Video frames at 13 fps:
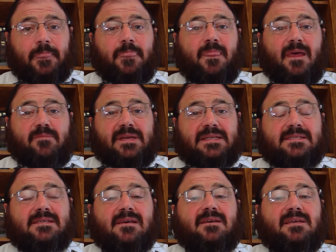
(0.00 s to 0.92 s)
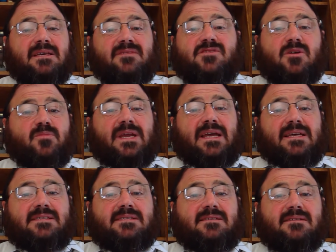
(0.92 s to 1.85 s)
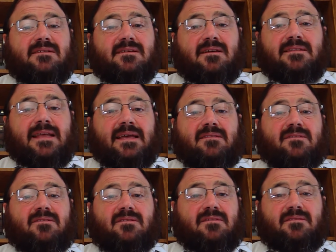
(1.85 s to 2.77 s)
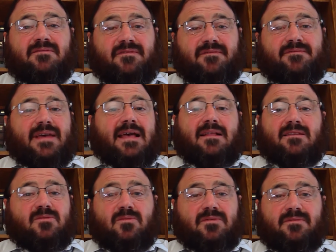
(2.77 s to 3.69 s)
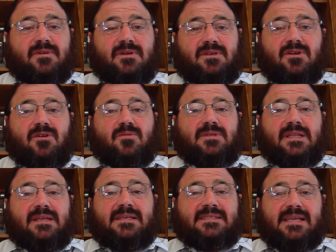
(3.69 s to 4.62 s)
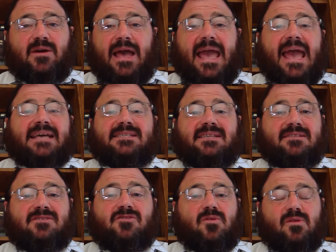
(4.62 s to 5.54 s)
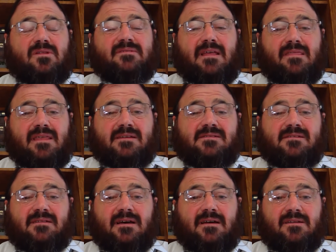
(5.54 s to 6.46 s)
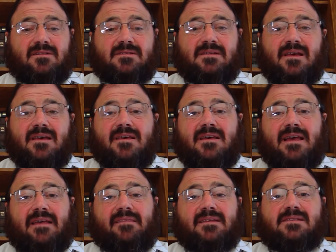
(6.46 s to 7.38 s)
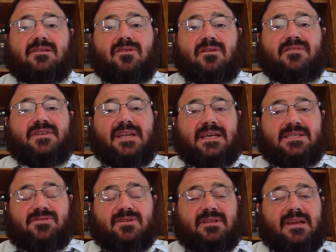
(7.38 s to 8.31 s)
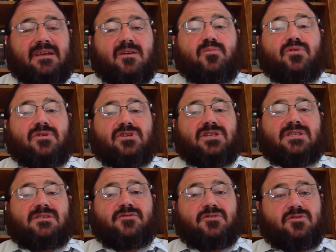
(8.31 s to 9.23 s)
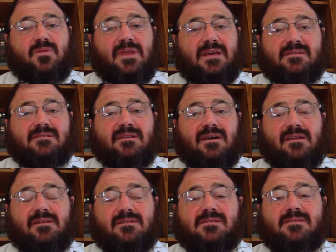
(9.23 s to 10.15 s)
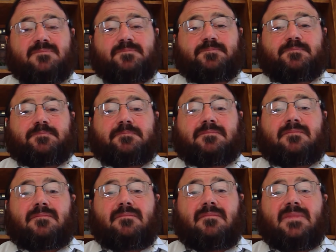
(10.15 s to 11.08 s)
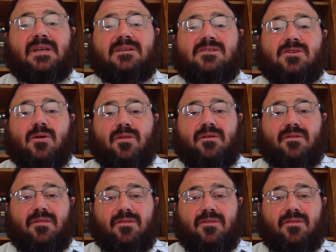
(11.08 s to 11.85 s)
That means if someone has a net value of, and his assets total $10,000, and there's a lulav and esrog that he could purchase for $2,000, so